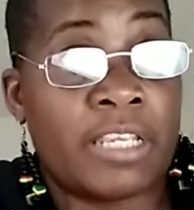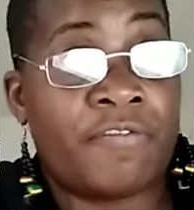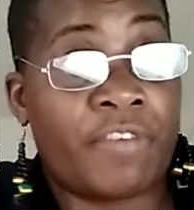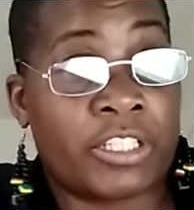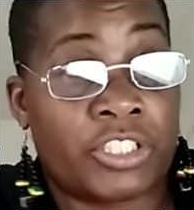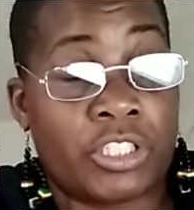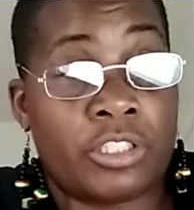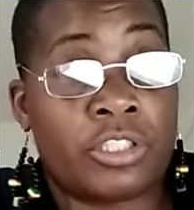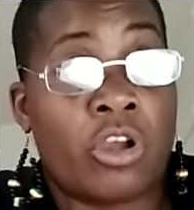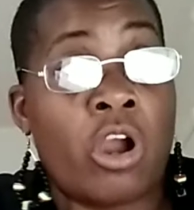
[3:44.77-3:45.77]
are
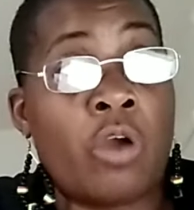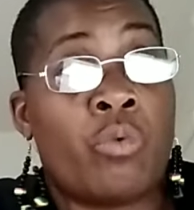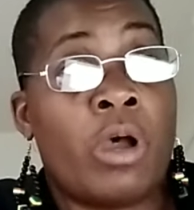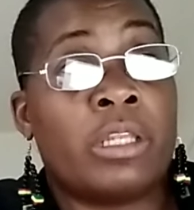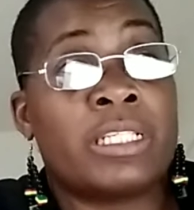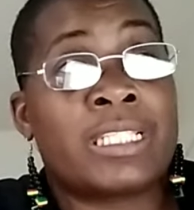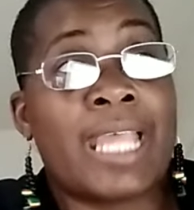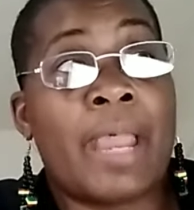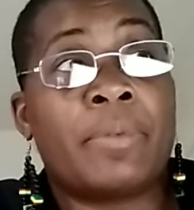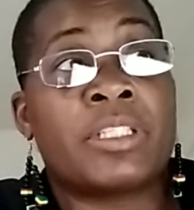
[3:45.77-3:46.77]
well-established
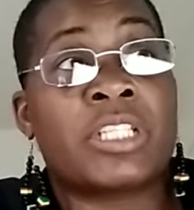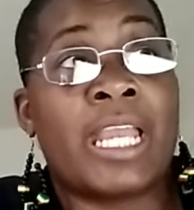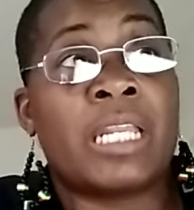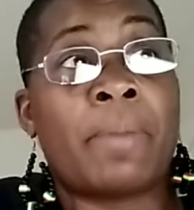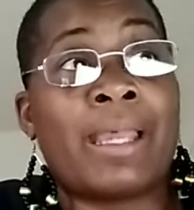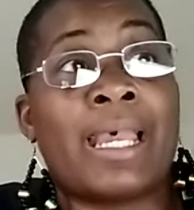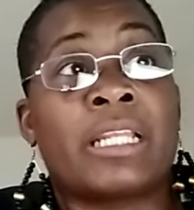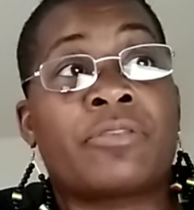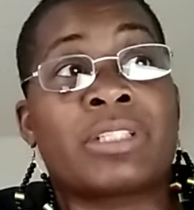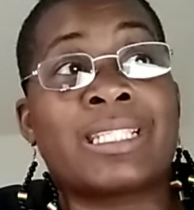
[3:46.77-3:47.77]
antibiotic-resistant
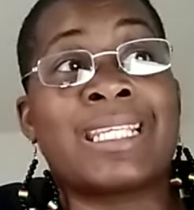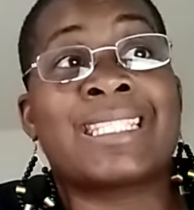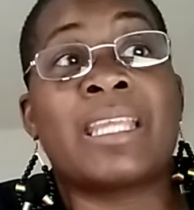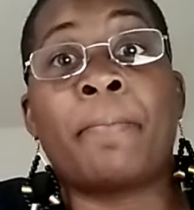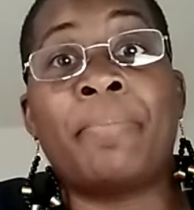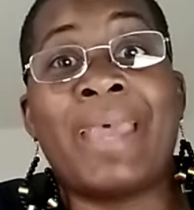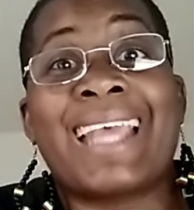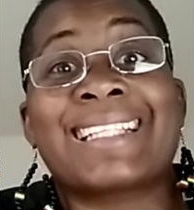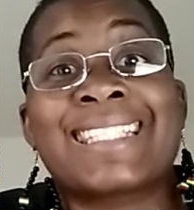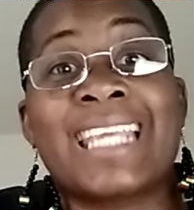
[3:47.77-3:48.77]
bacteria.
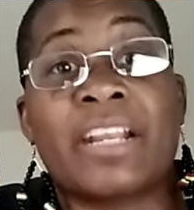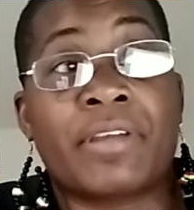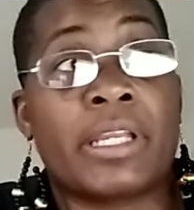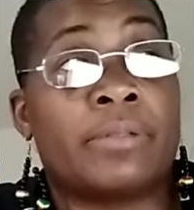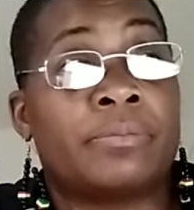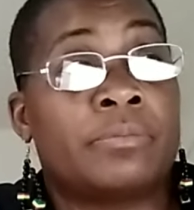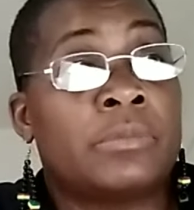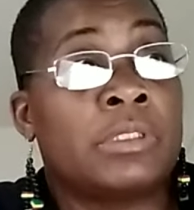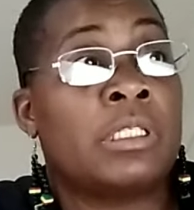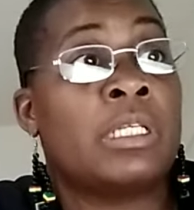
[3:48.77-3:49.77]
C.
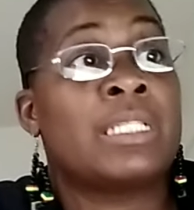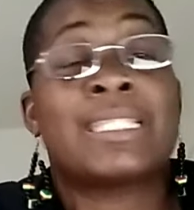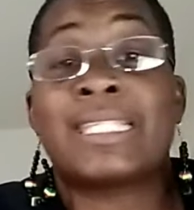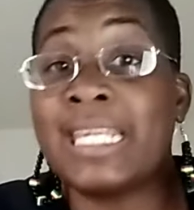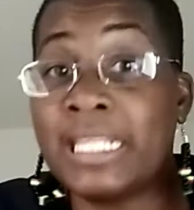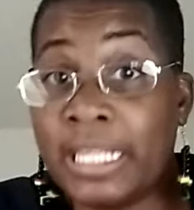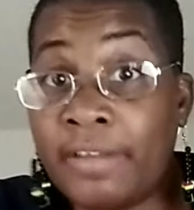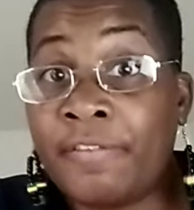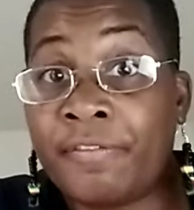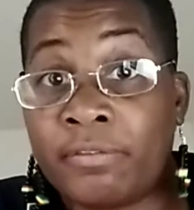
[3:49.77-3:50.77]
diff,
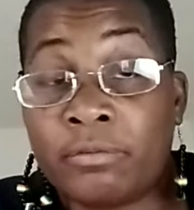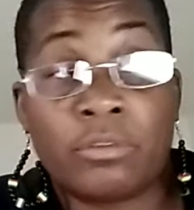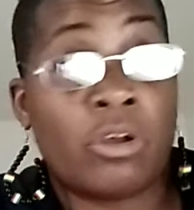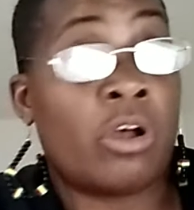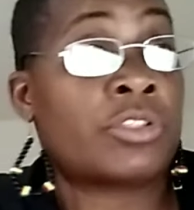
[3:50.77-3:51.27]
also called